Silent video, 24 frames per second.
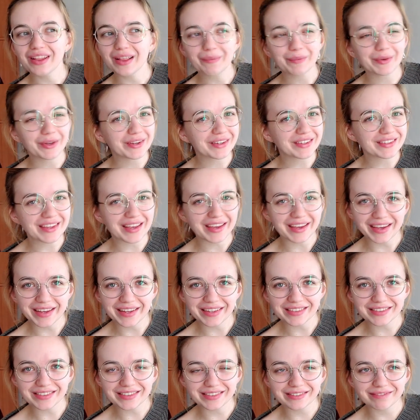All I'm gonna say
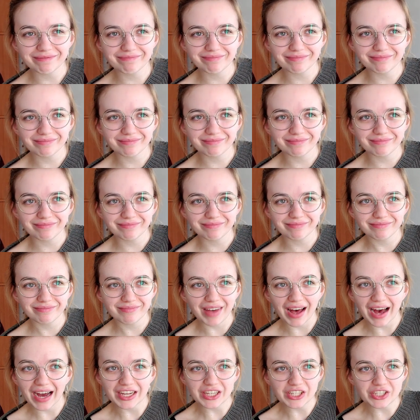is
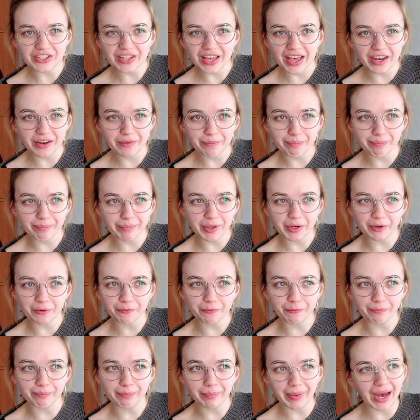I just had a bit
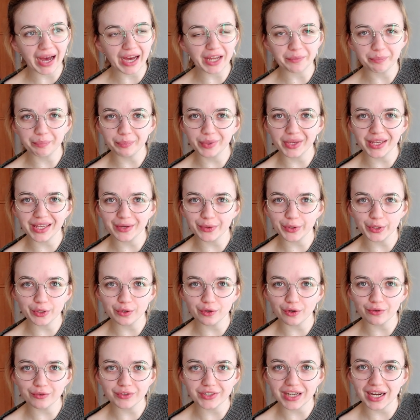of bad
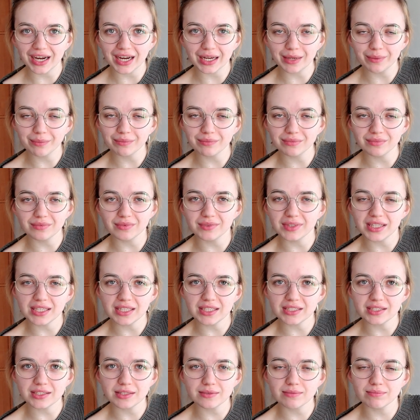period of time
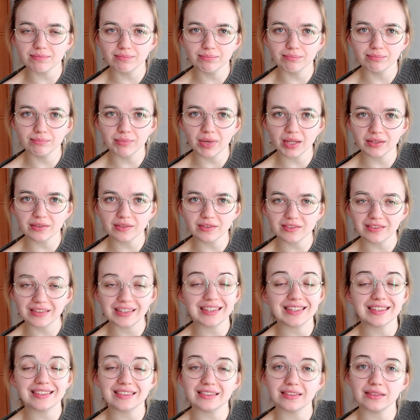these months,
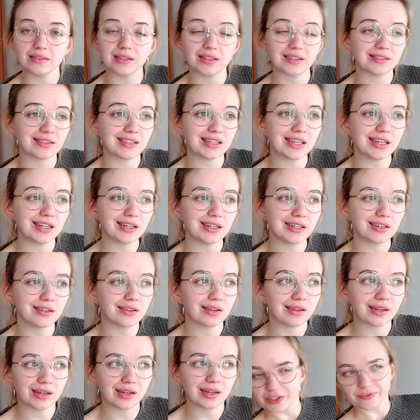these this
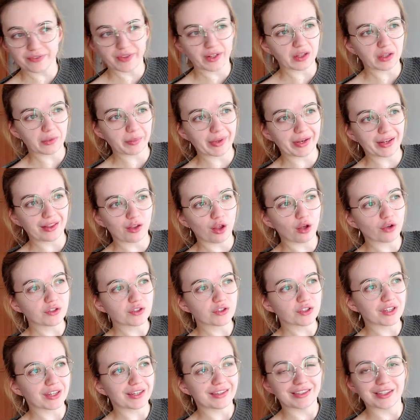year. I just felt a bit
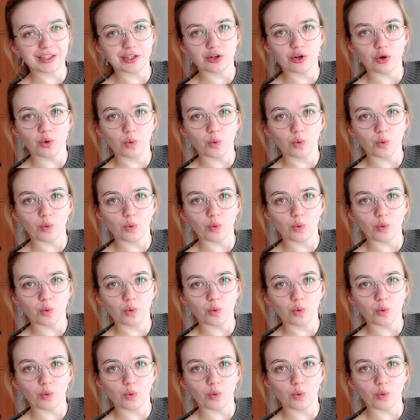lost and didn't